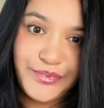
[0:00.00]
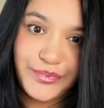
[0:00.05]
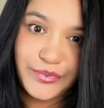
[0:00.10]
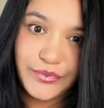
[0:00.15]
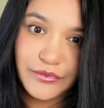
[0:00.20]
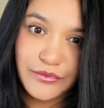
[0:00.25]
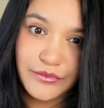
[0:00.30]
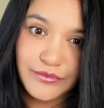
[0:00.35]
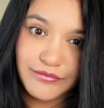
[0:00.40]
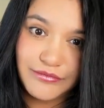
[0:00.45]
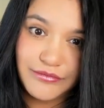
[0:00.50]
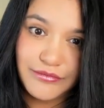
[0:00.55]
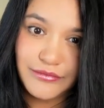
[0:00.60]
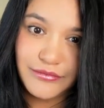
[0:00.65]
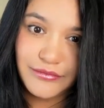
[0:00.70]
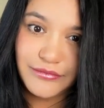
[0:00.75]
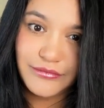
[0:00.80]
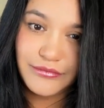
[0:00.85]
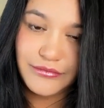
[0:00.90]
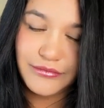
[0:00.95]

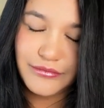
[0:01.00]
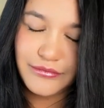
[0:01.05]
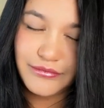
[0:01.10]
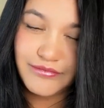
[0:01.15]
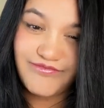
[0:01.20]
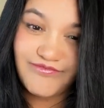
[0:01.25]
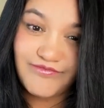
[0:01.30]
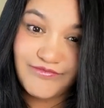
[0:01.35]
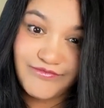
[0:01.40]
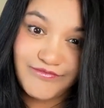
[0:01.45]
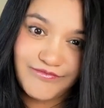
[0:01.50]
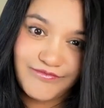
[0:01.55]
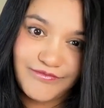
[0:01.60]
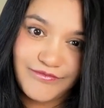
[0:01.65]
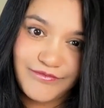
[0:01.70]
(no one is talking)